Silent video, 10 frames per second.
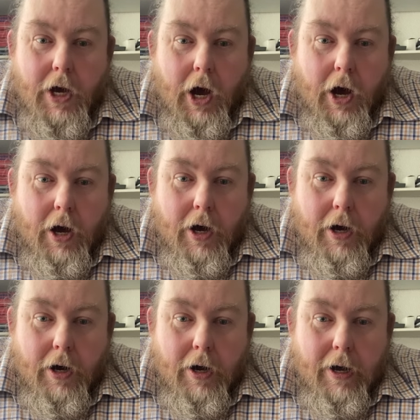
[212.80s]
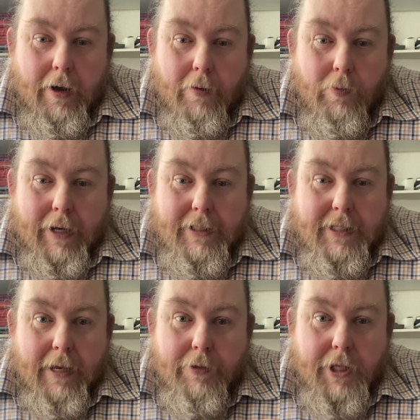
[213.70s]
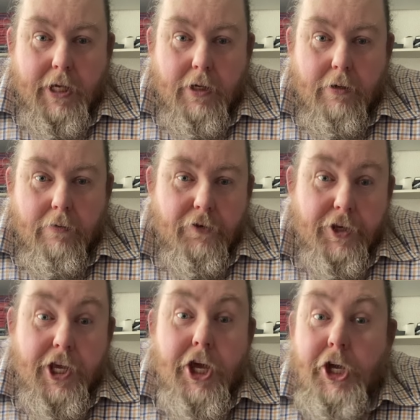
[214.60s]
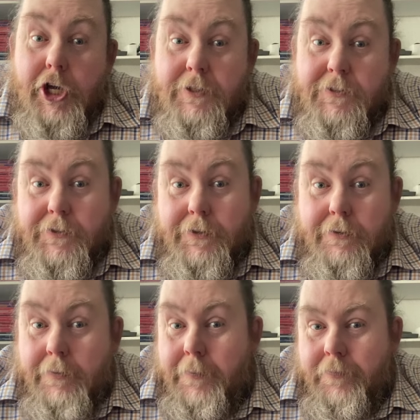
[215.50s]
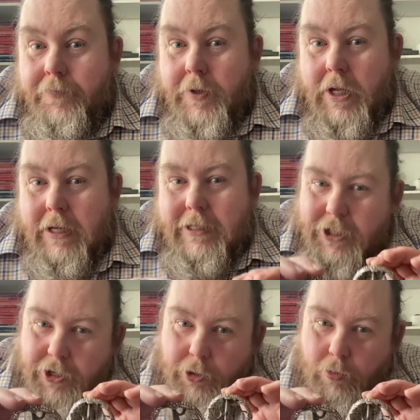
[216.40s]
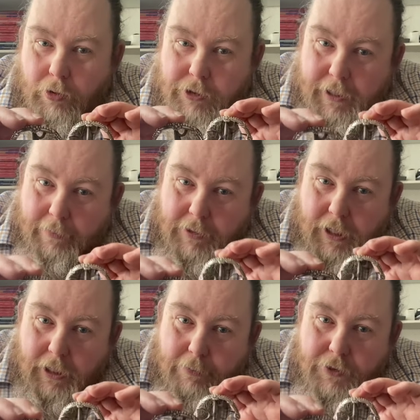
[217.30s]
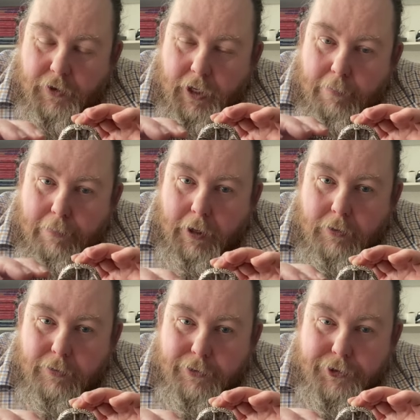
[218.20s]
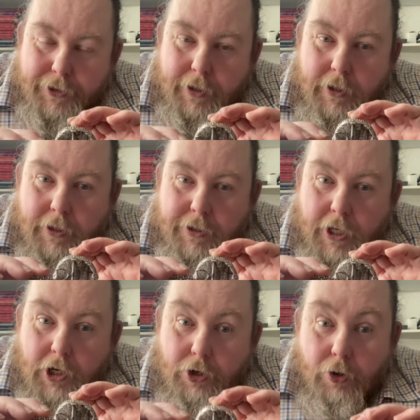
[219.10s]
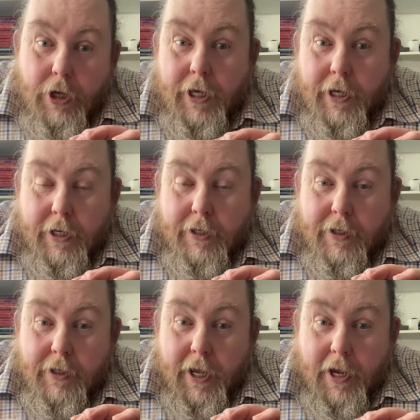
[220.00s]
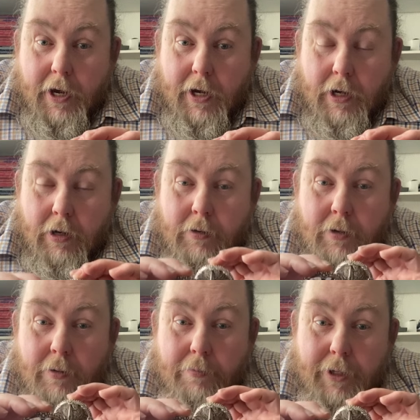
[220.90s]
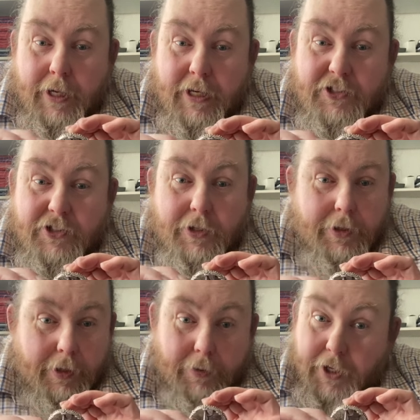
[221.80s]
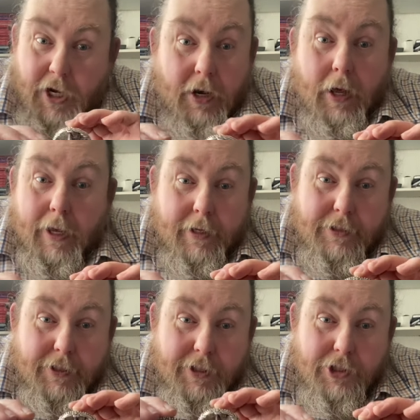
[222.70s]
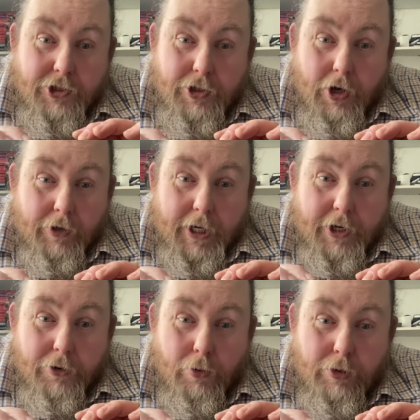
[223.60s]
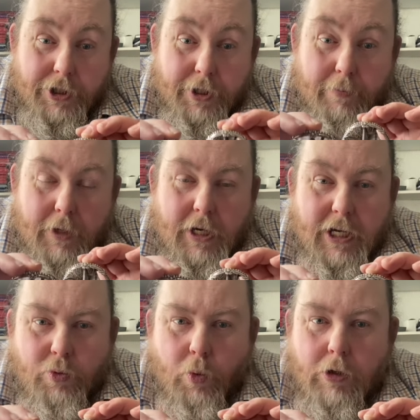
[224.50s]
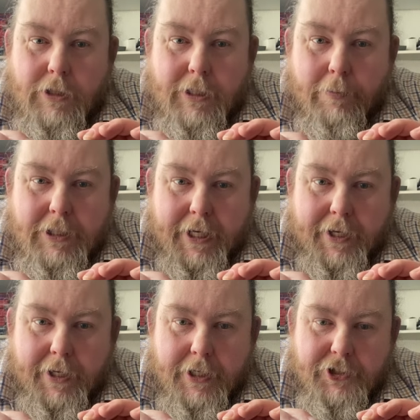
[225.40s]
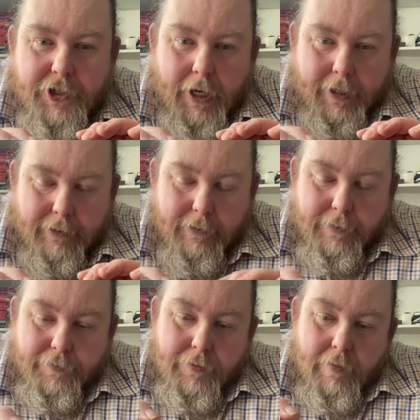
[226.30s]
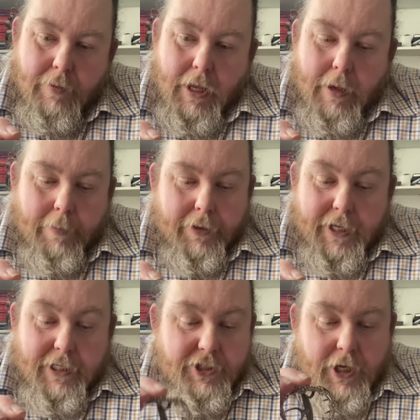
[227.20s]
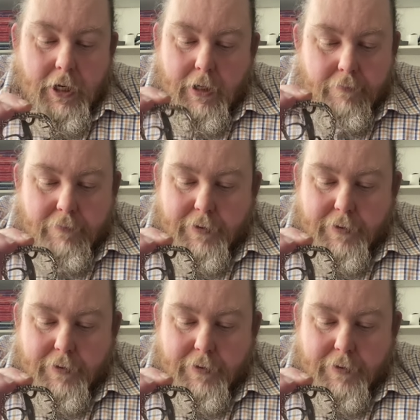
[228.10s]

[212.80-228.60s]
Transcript: wear the same thing for years. So you will sometimes find buckles that look earlier than they are because the client that has gone in and ordered them has wanted a particular style. But these are